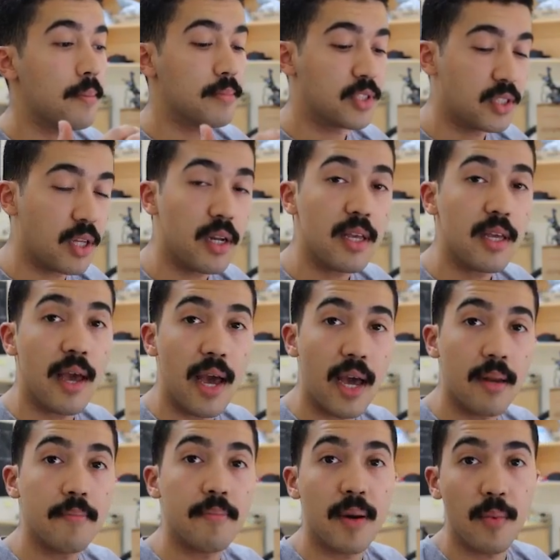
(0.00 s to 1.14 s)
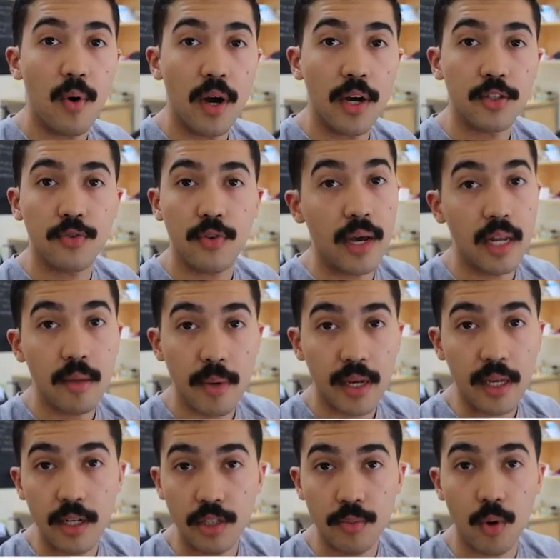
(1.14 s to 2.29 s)
study and memorize for any
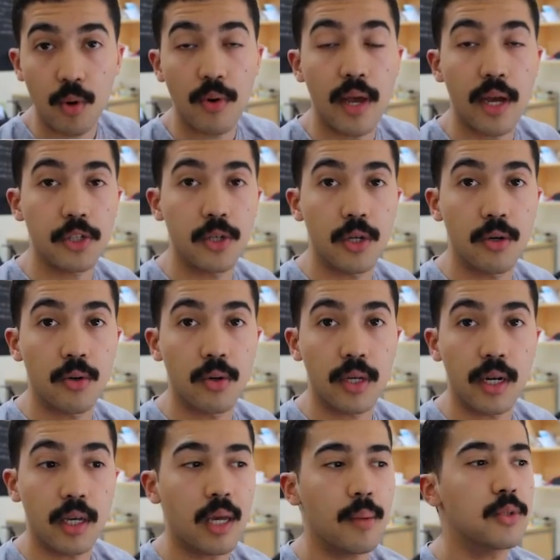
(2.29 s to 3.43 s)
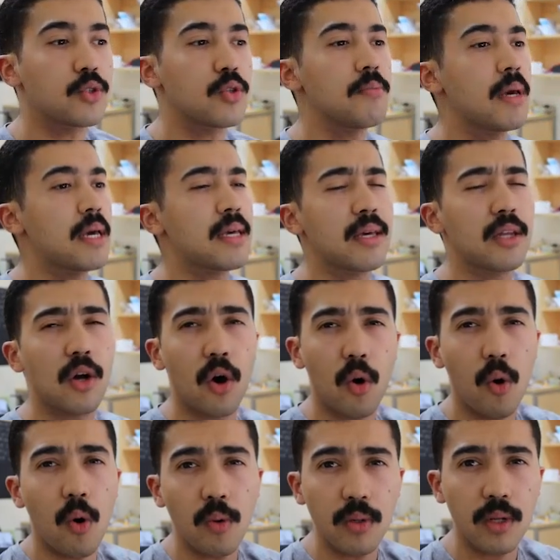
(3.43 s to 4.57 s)
mechanism or reaction in organic chemistry, making it a
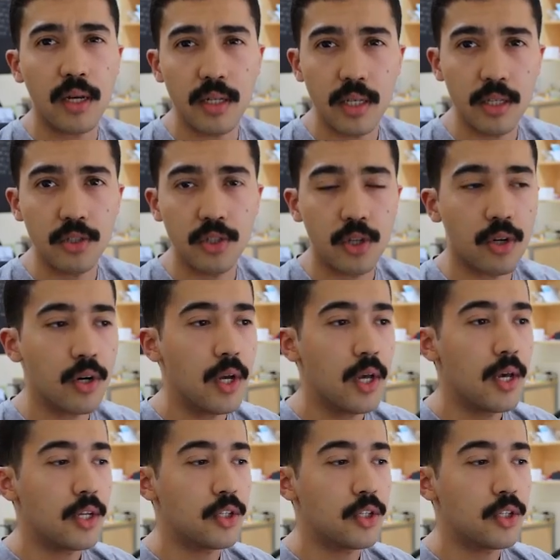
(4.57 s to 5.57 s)
whole lot easier